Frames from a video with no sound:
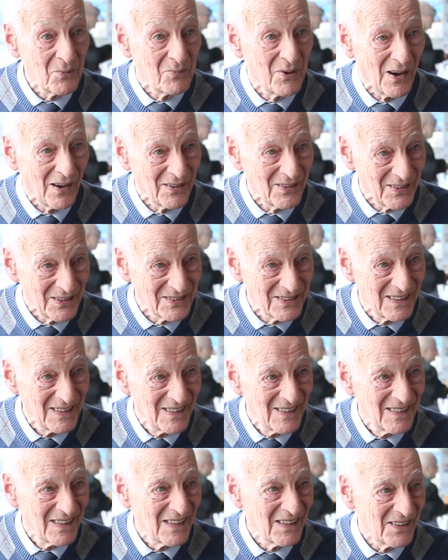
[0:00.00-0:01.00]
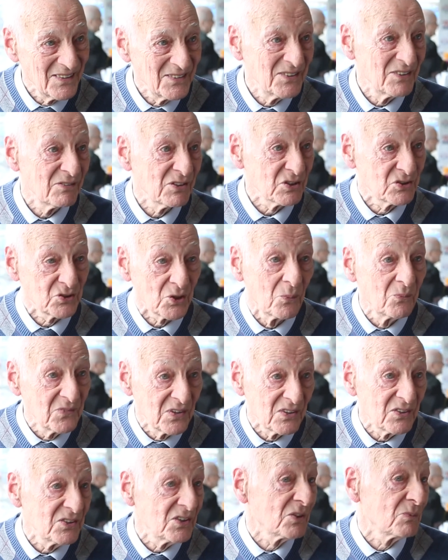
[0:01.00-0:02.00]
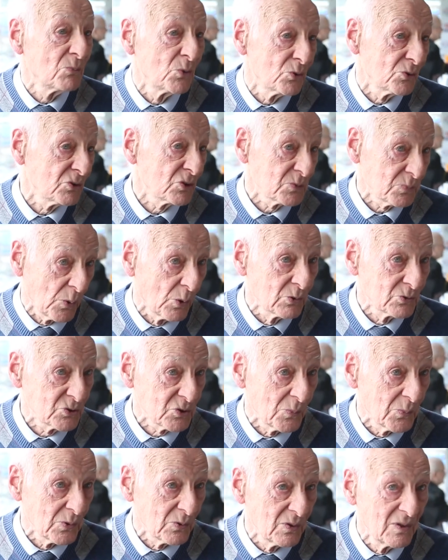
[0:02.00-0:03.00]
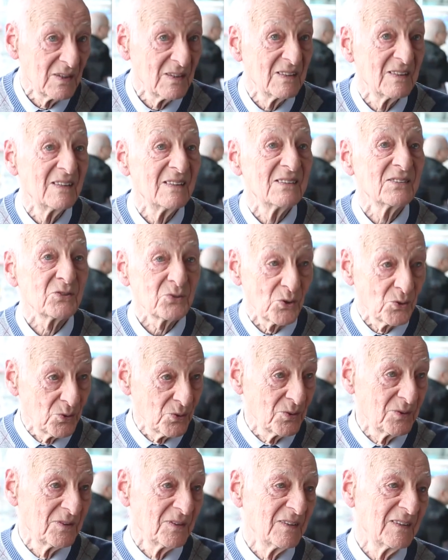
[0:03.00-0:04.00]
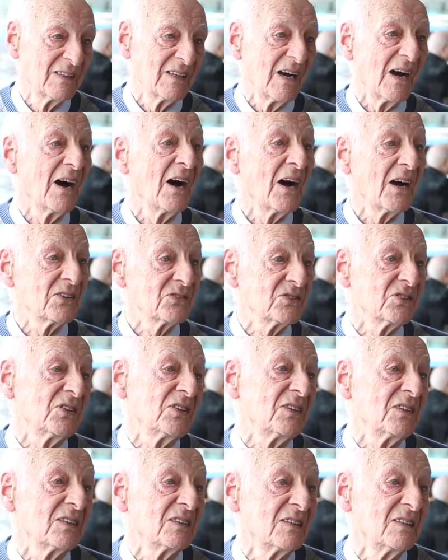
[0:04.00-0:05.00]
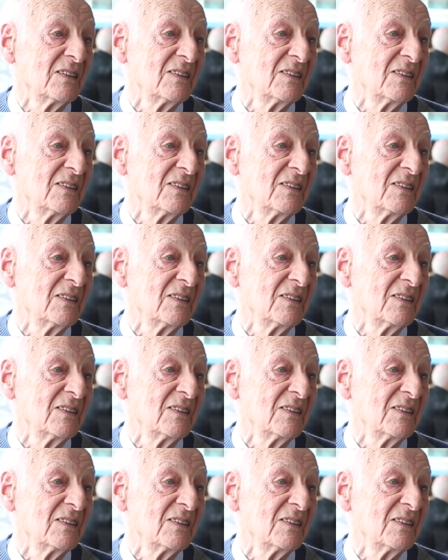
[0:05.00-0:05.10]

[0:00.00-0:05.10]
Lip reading: but you've got somebody, you're more responsible. So I had to